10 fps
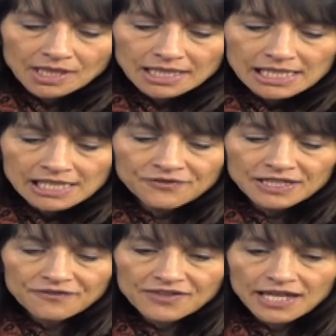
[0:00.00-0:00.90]

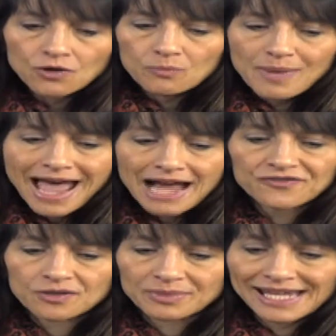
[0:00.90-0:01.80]
Even if they go back
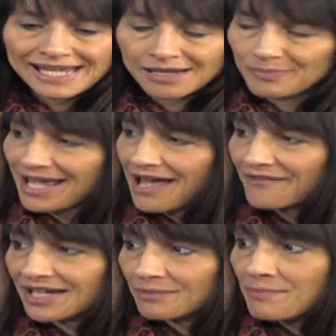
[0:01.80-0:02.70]
from camp,
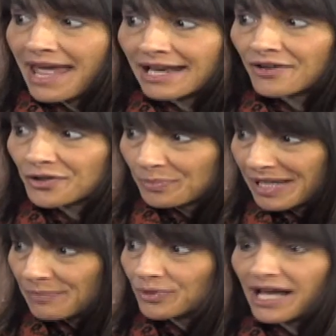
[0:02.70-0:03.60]
having met other
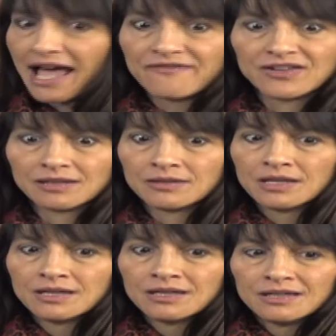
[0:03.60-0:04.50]
people, having
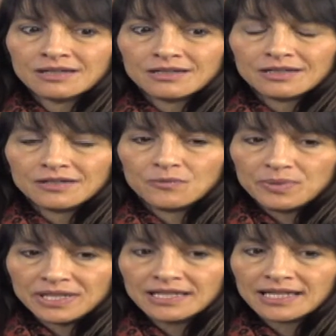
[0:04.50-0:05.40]

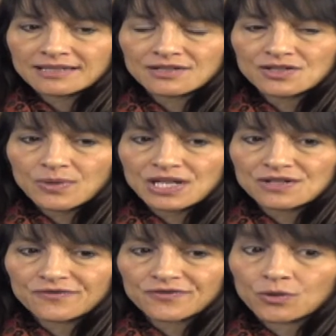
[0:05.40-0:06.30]
been in that
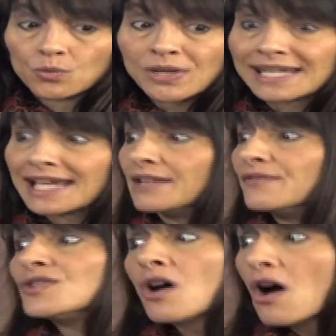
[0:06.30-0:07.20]
situation for a weekend
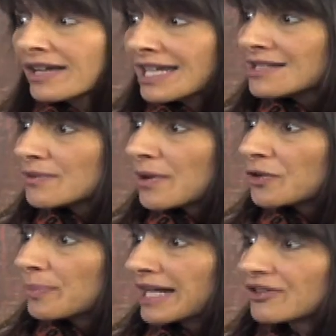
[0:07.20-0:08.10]
and talking to
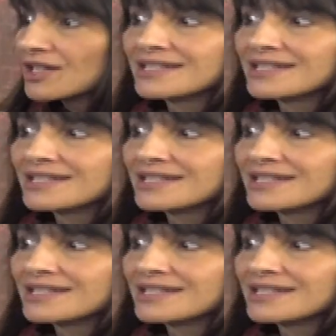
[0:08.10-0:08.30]
other parents,